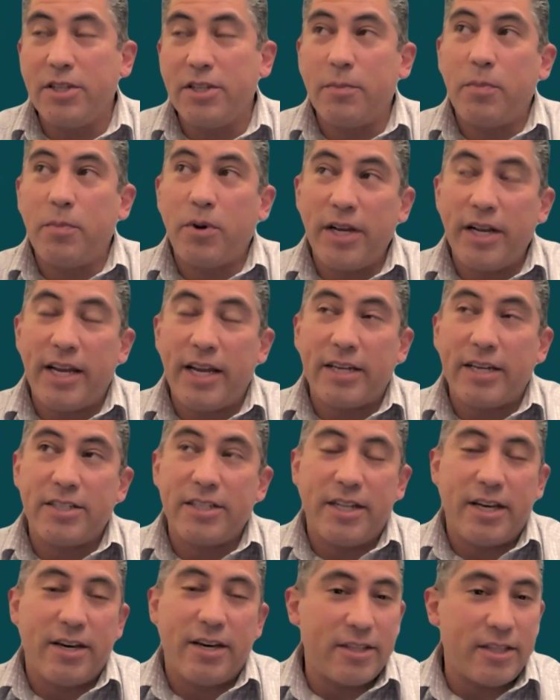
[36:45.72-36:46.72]
But to the point
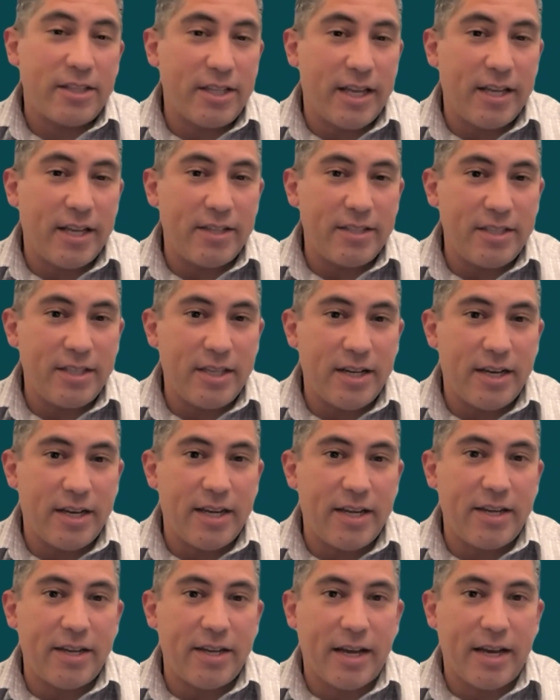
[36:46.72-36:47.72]
actually now that the
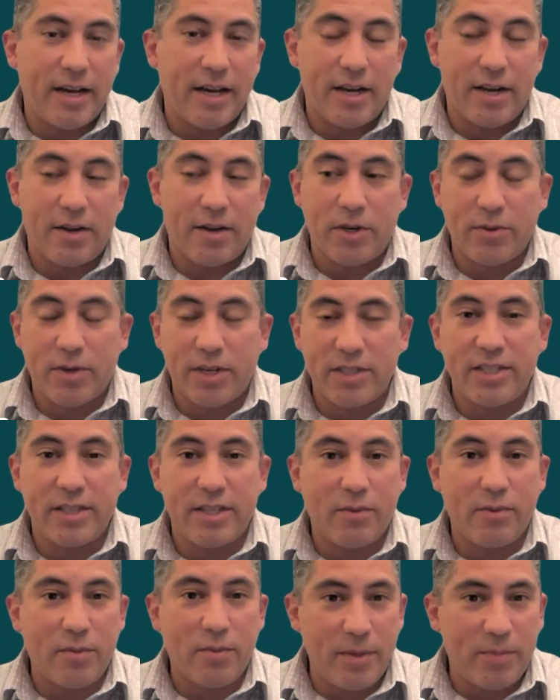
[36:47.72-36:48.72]
NCI
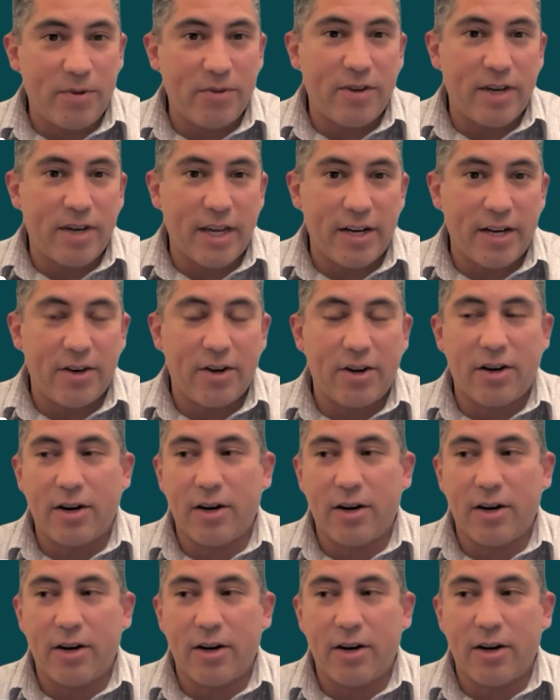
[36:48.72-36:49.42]
requested that we provide